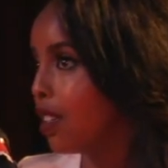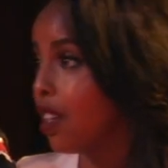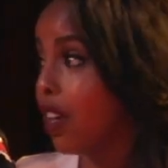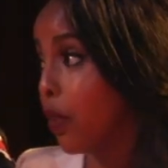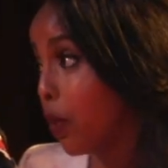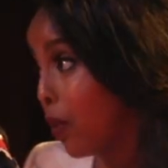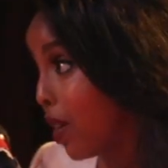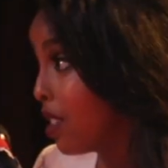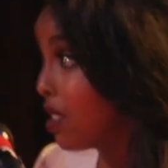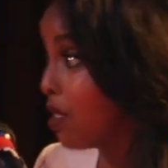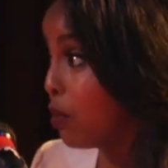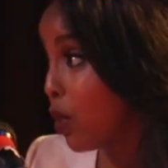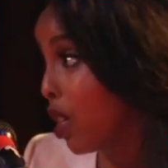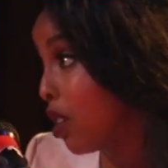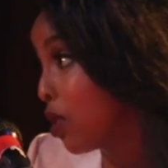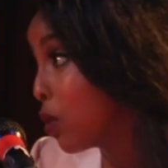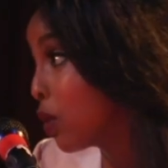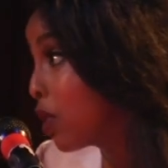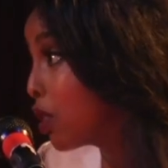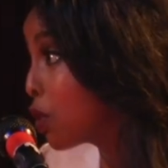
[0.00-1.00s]
otherwise someone
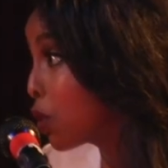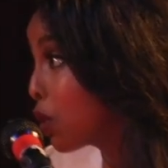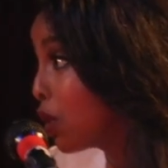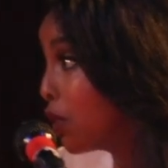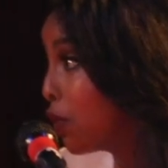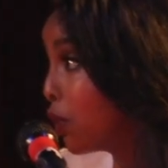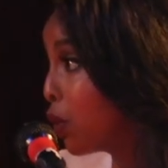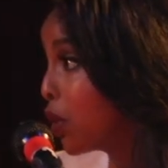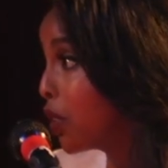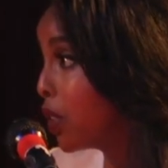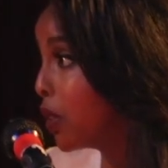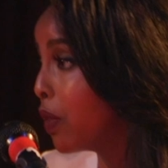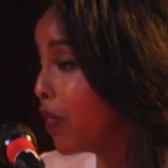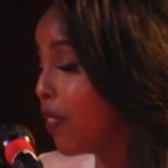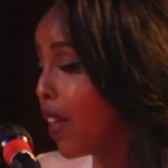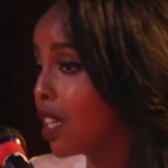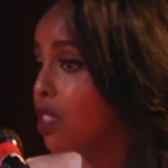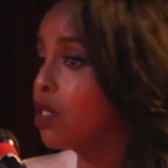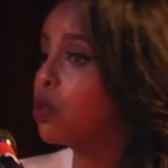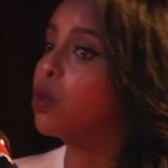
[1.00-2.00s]
else will control it for you, and
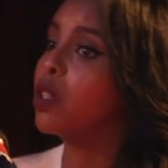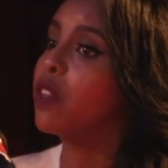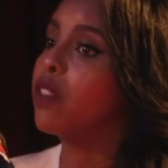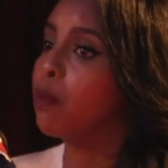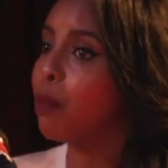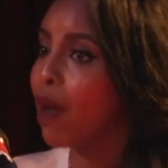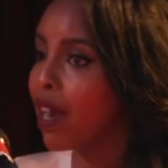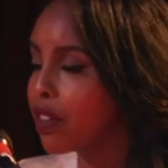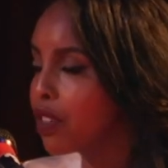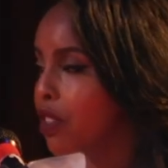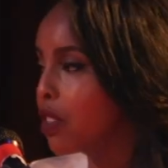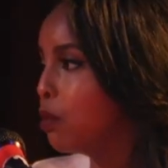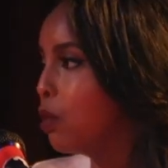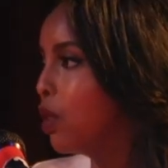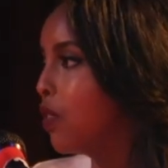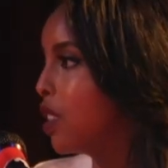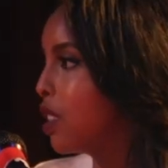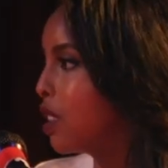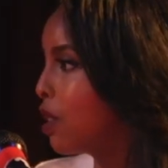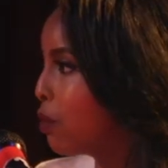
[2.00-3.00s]
that's where the piracy
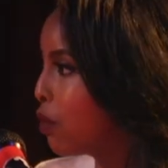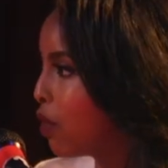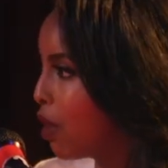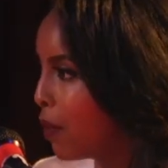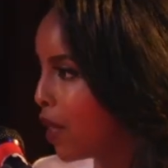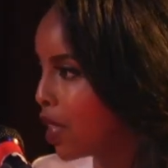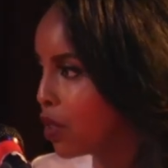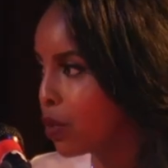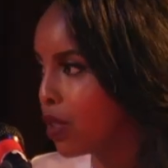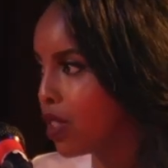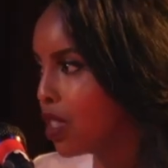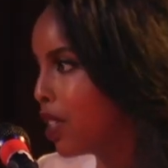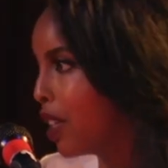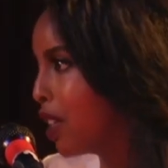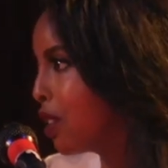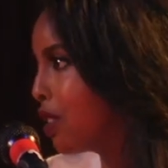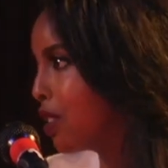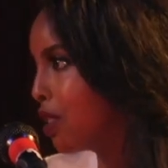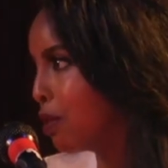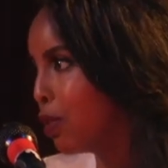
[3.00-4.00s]
movies come from, that's where the
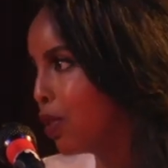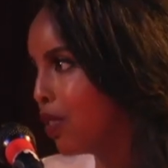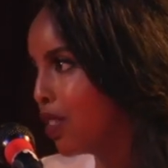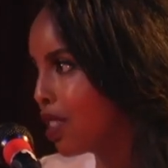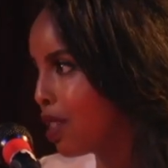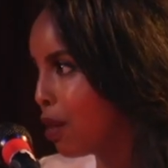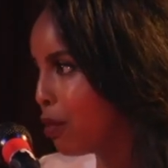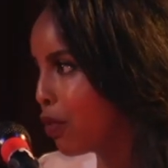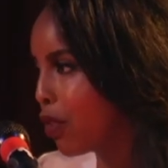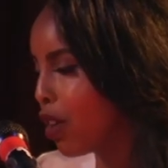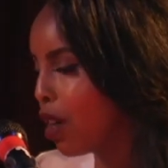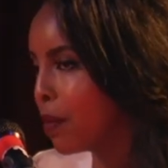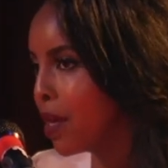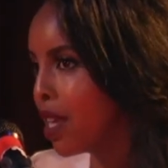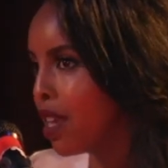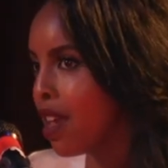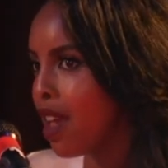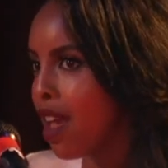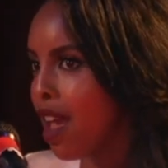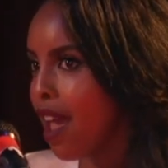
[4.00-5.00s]
terrorism movies come from,
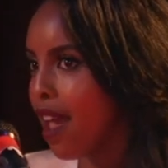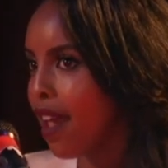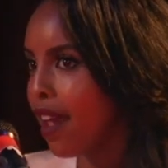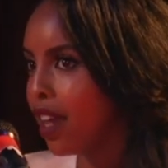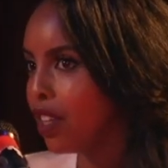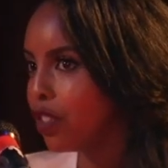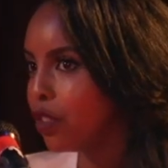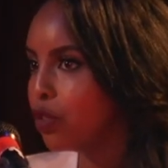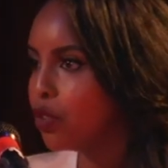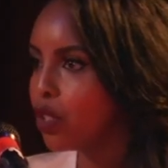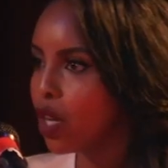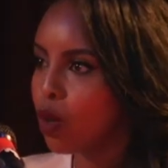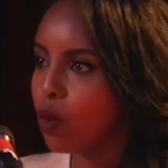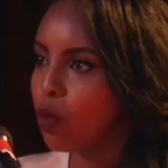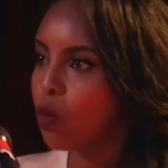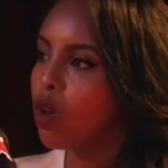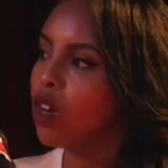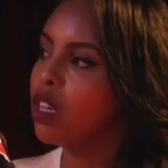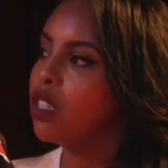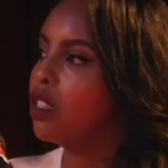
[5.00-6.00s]
and you
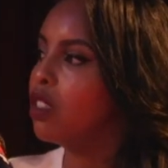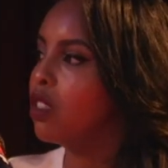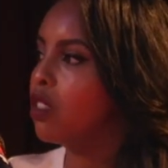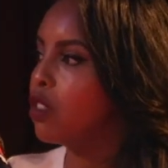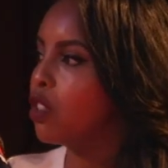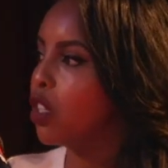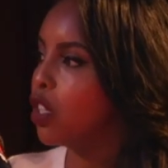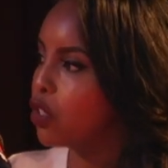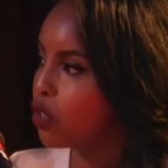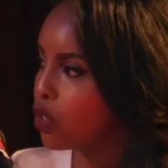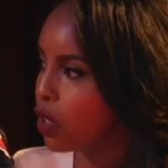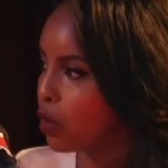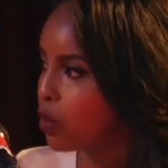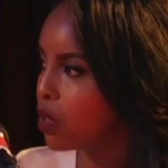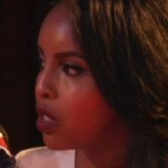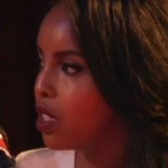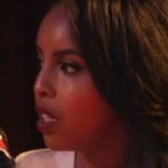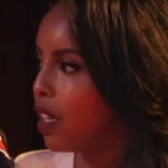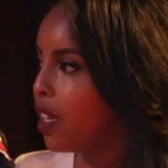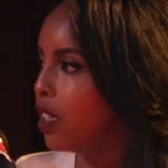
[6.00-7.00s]
don't want to
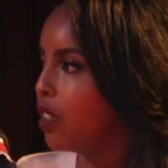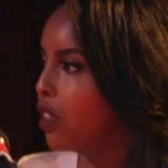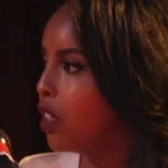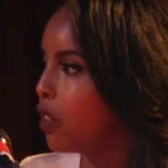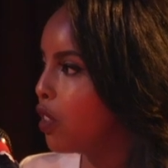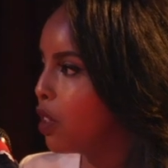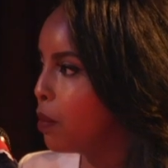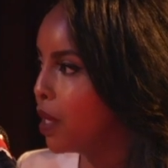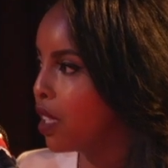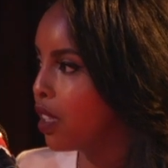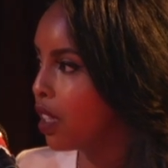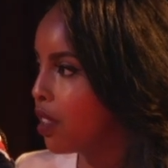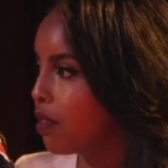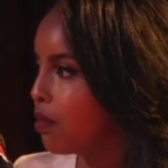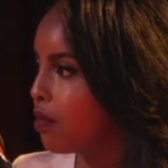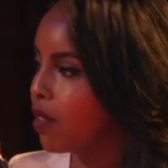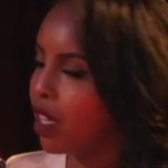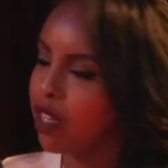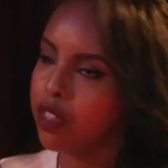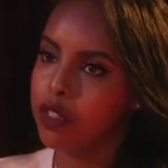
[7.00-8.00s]
associate, you know what I mean, like,
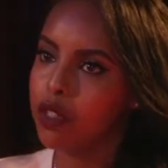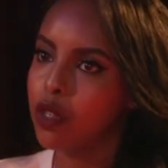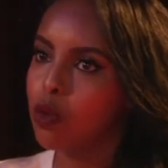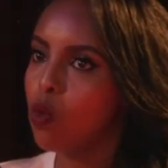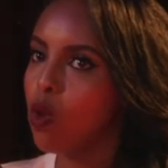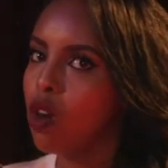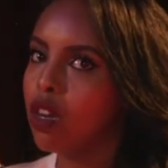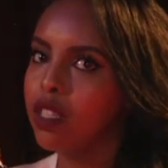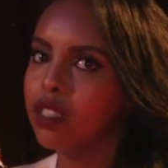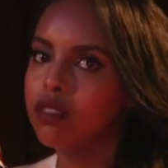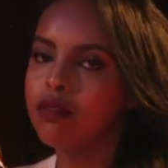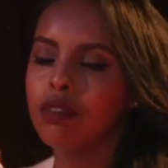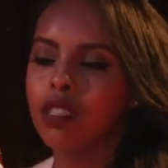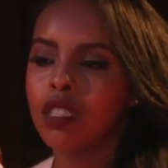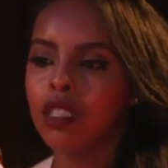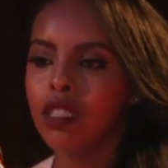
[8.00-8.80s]
you don't want